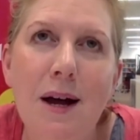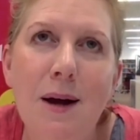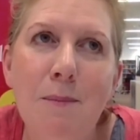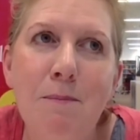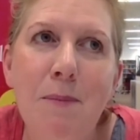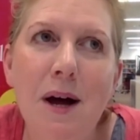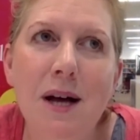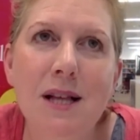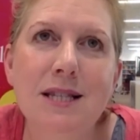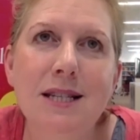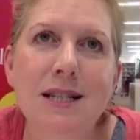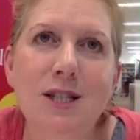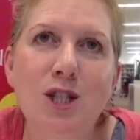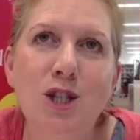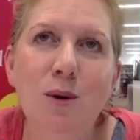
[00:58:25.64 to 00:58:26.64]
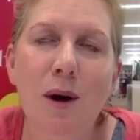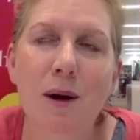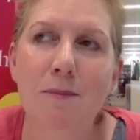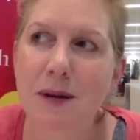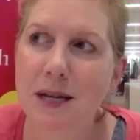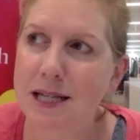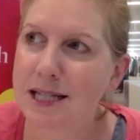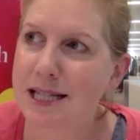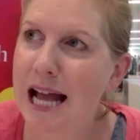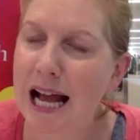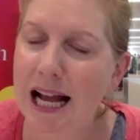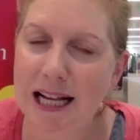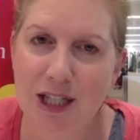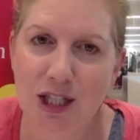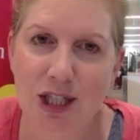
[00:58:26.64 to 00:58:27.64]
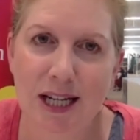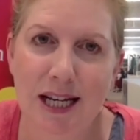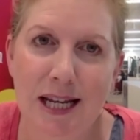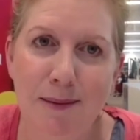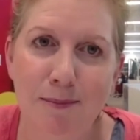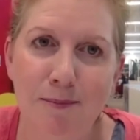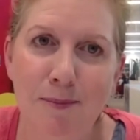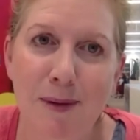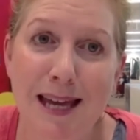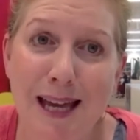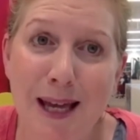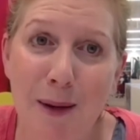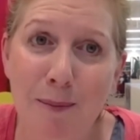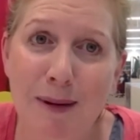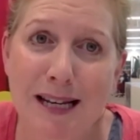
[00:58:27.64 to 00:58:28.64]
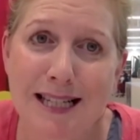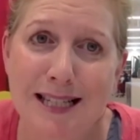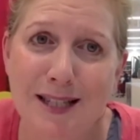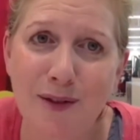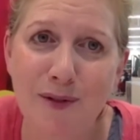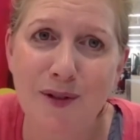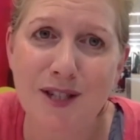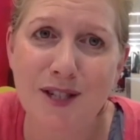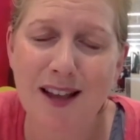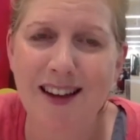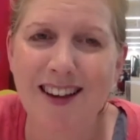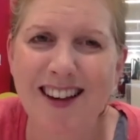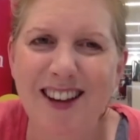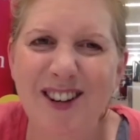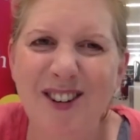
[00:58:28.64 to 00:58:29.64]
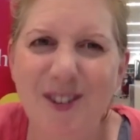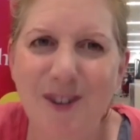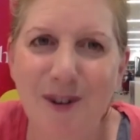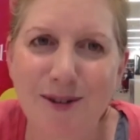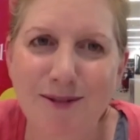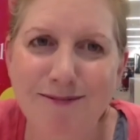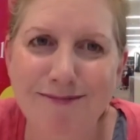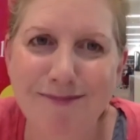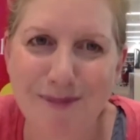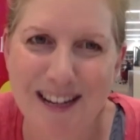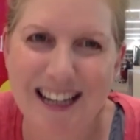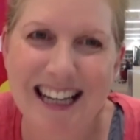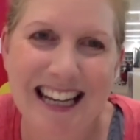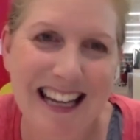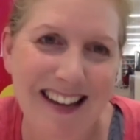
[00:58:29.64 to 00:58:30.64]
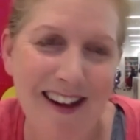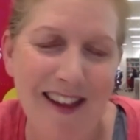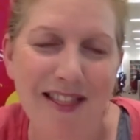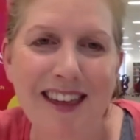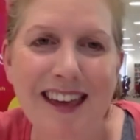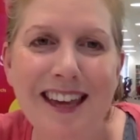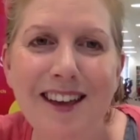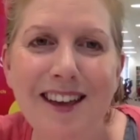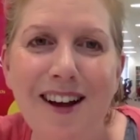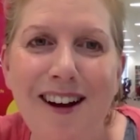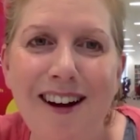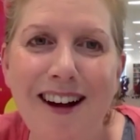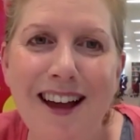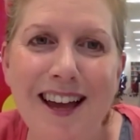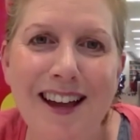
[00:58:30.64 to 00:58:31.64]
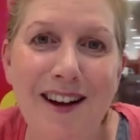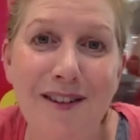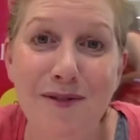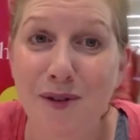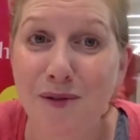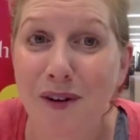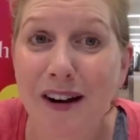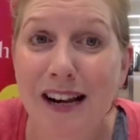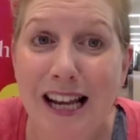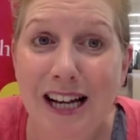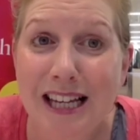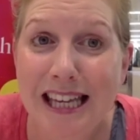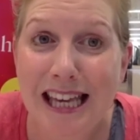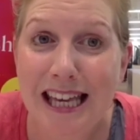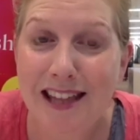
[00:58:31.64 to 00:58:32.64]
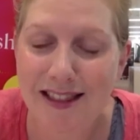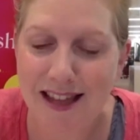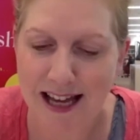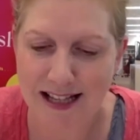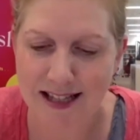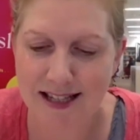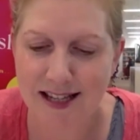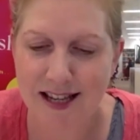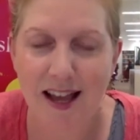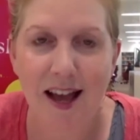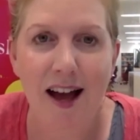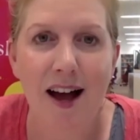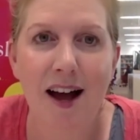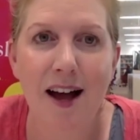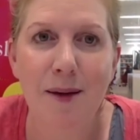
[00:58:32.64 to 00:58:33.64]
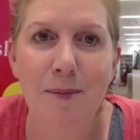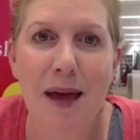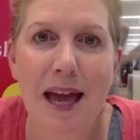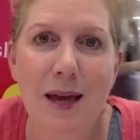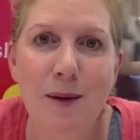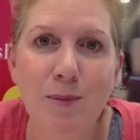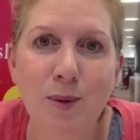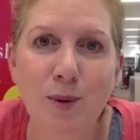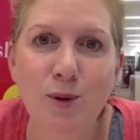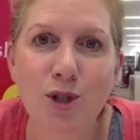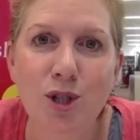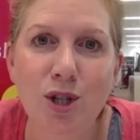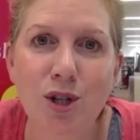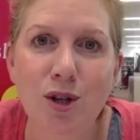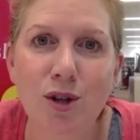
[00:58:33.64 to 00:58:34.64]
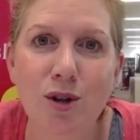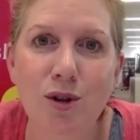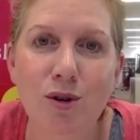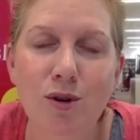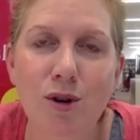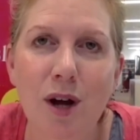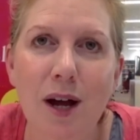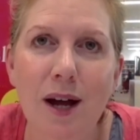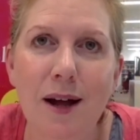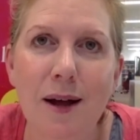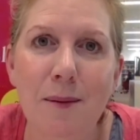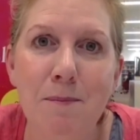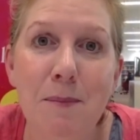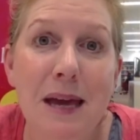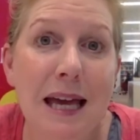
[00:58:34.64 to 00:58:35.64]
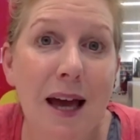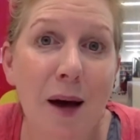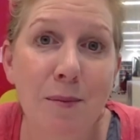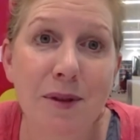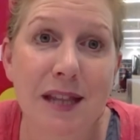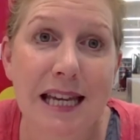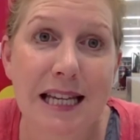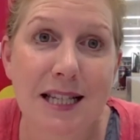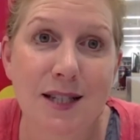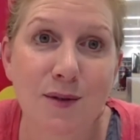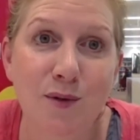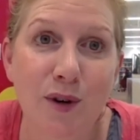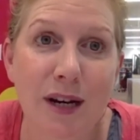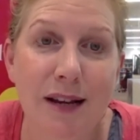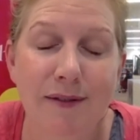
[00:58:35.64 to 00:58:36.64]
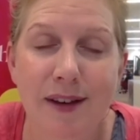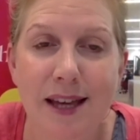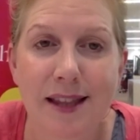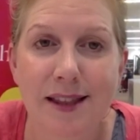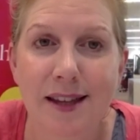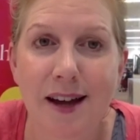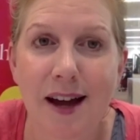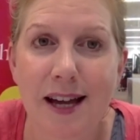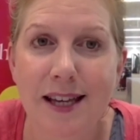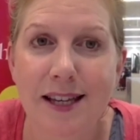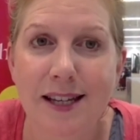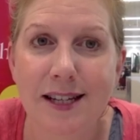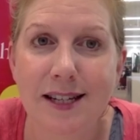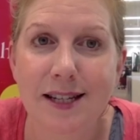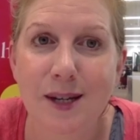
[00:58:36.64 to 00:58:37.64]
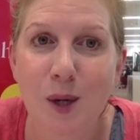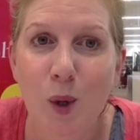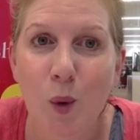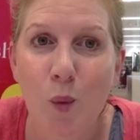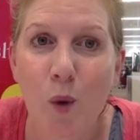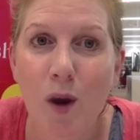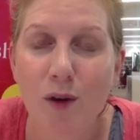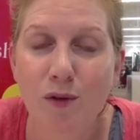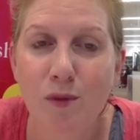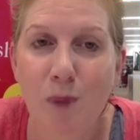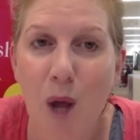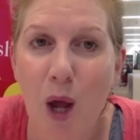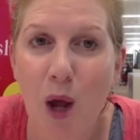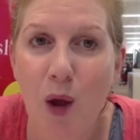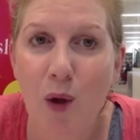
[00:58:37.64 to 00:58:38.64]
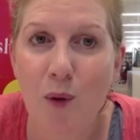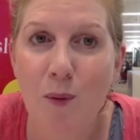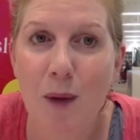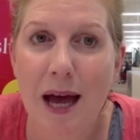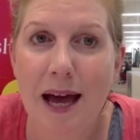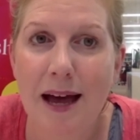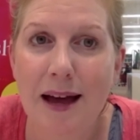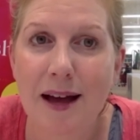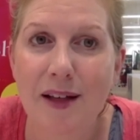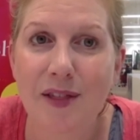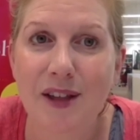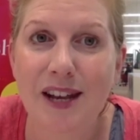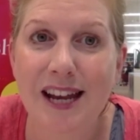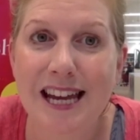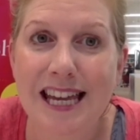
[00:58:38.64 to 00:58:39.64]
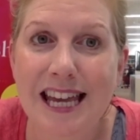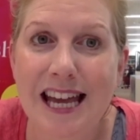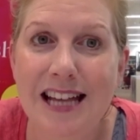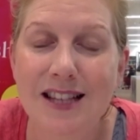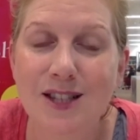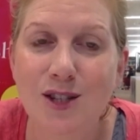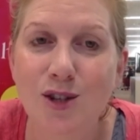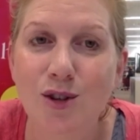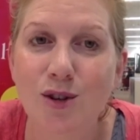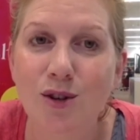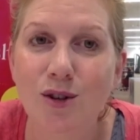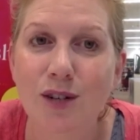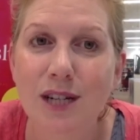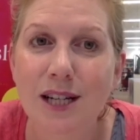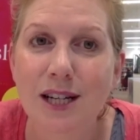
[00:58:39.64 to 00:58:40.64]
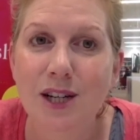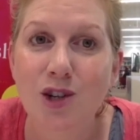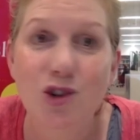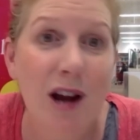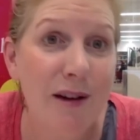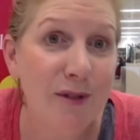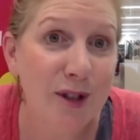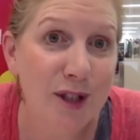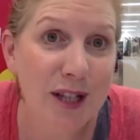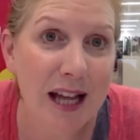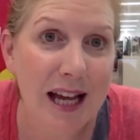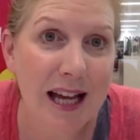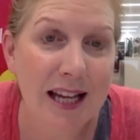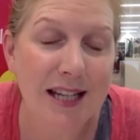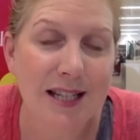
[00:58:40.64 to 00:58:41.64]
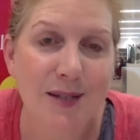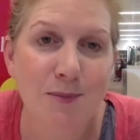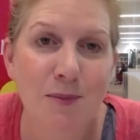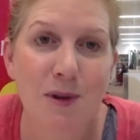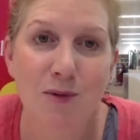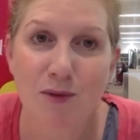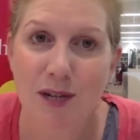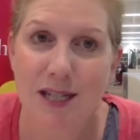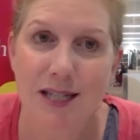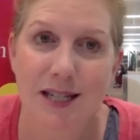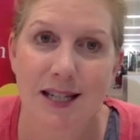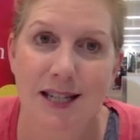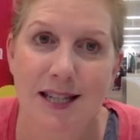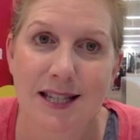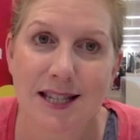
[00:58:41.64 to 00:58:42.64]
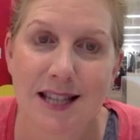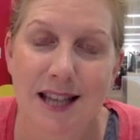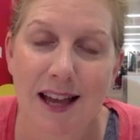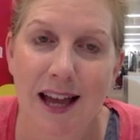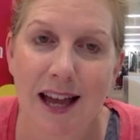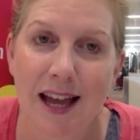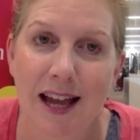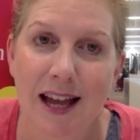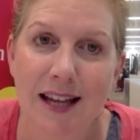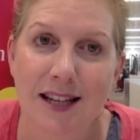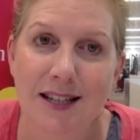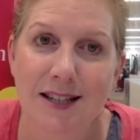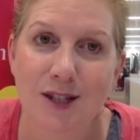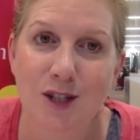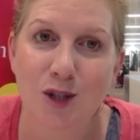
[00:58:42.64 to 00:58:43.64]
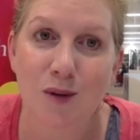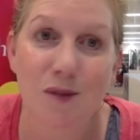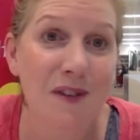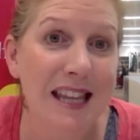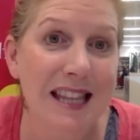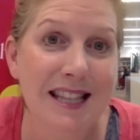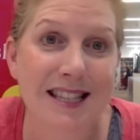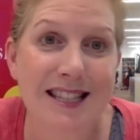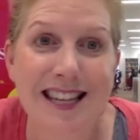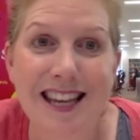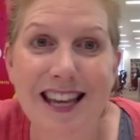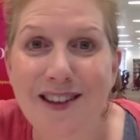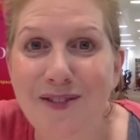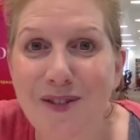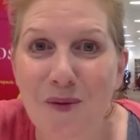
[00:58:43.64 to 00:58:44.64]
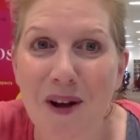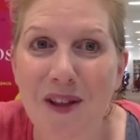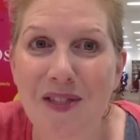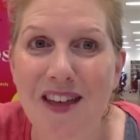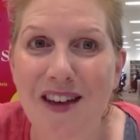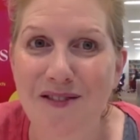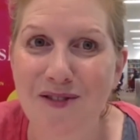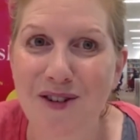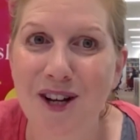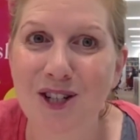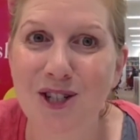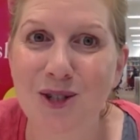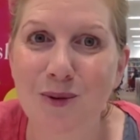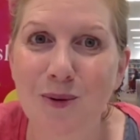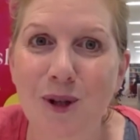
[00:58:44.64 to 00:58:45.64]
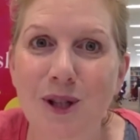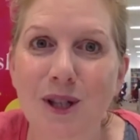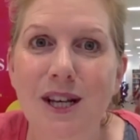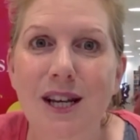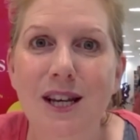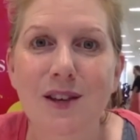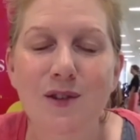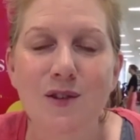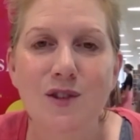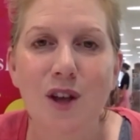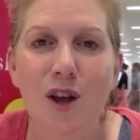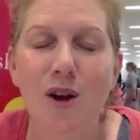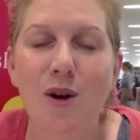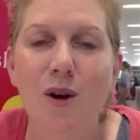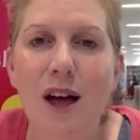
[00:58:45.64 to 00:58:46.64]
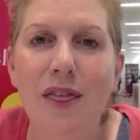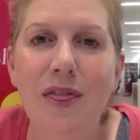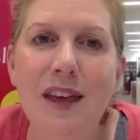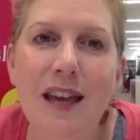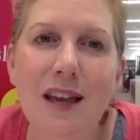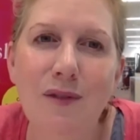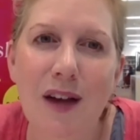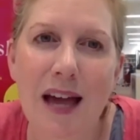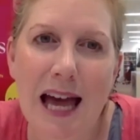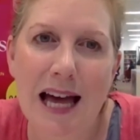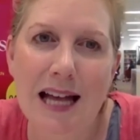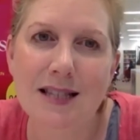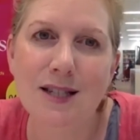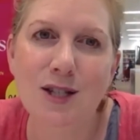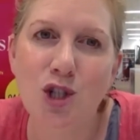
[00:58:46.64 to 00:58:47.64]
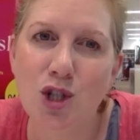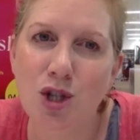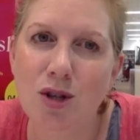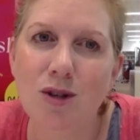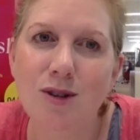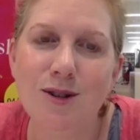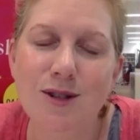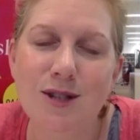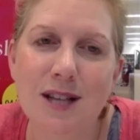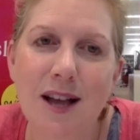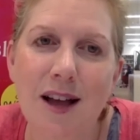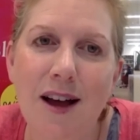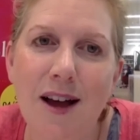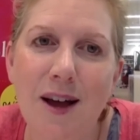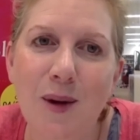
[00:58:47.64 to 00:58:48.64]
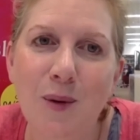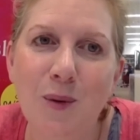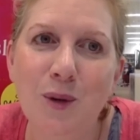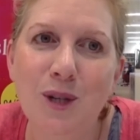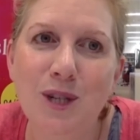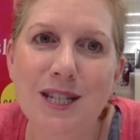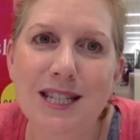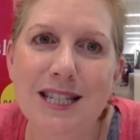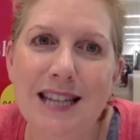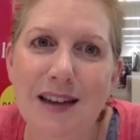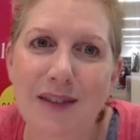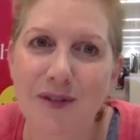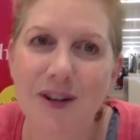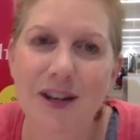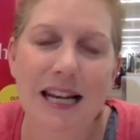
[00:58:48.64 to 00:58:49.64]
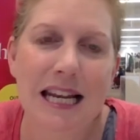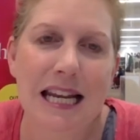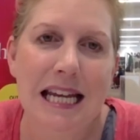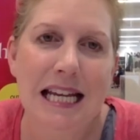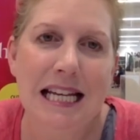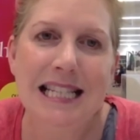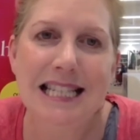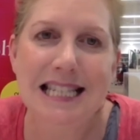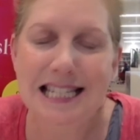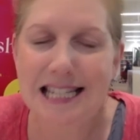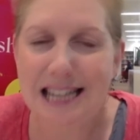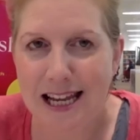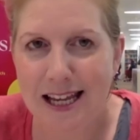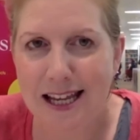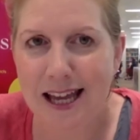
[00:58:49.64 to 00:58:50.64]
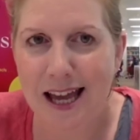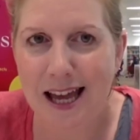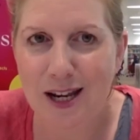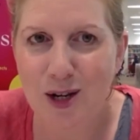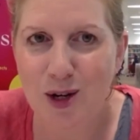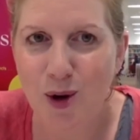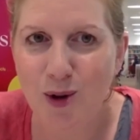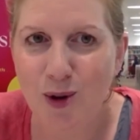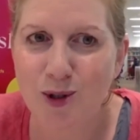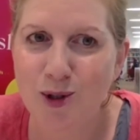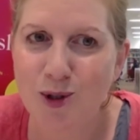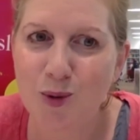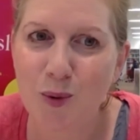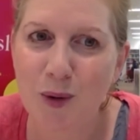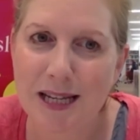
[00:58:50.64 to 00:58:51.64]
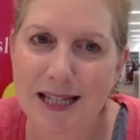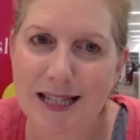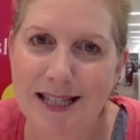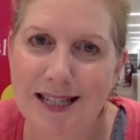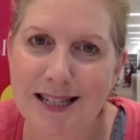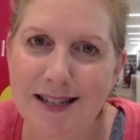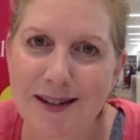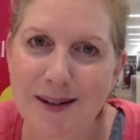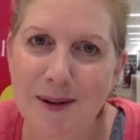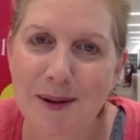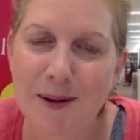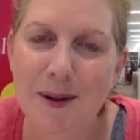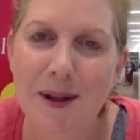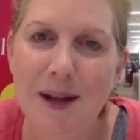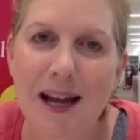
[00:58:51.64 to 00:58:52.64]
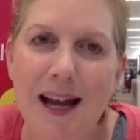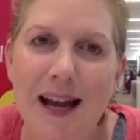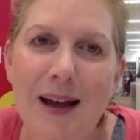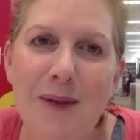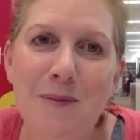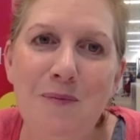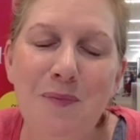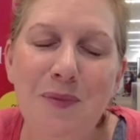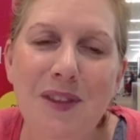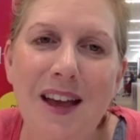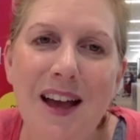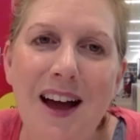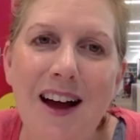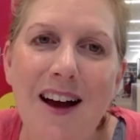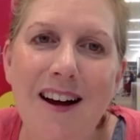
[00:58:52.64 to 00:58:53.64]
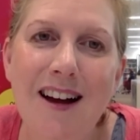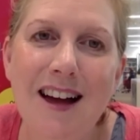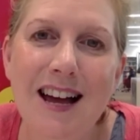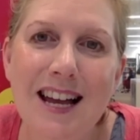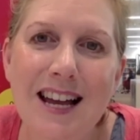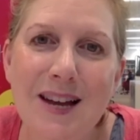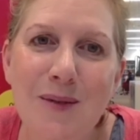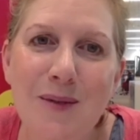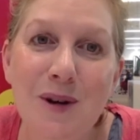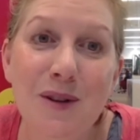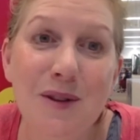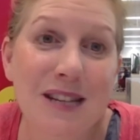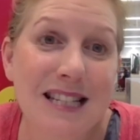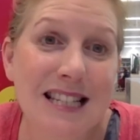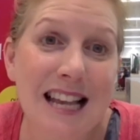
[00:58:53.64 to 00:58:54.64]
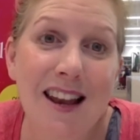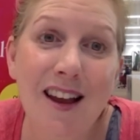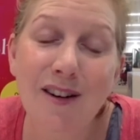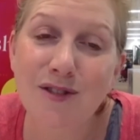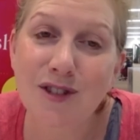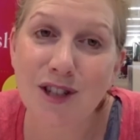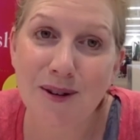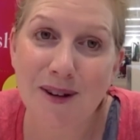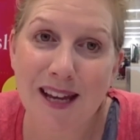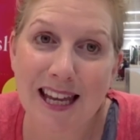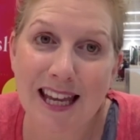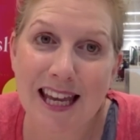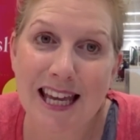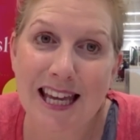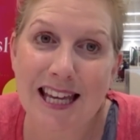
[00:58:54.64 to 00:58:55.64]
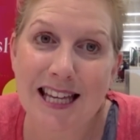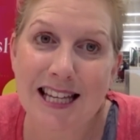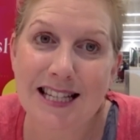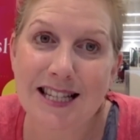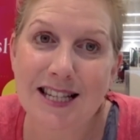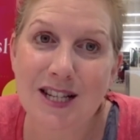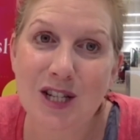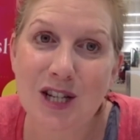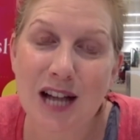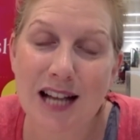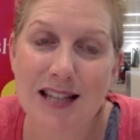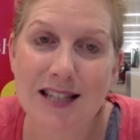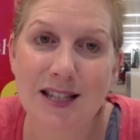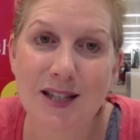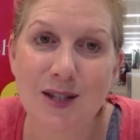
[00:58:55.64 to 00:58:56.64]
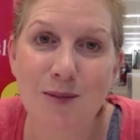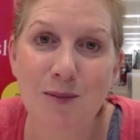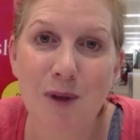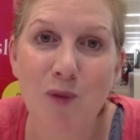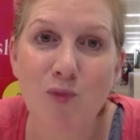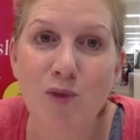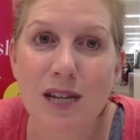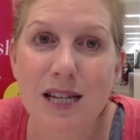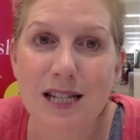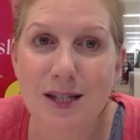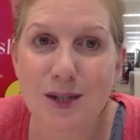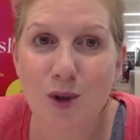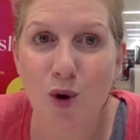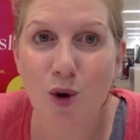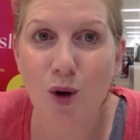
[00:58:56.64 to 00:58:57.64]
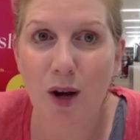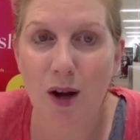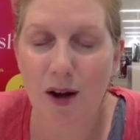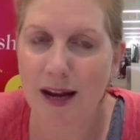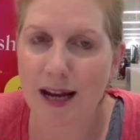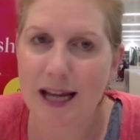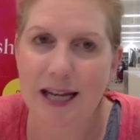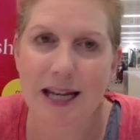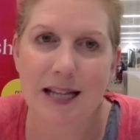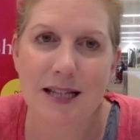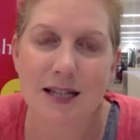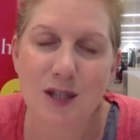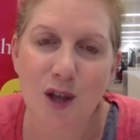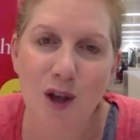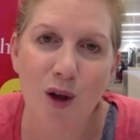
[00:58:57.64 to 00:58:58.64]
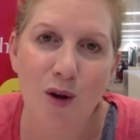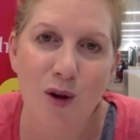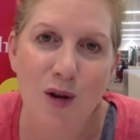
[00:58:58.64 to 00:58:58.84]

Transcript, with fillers: But do I miss actually being a police officer? Not really. I think I feel very lucky that I'm able to make up things for a living, that I can work from home, that I get to travel and meet readers and do events, even when they're virtual. So I think if I had to choose, I would definitely stick and not twist. One of the things I love doing is chatting to my readers online. And so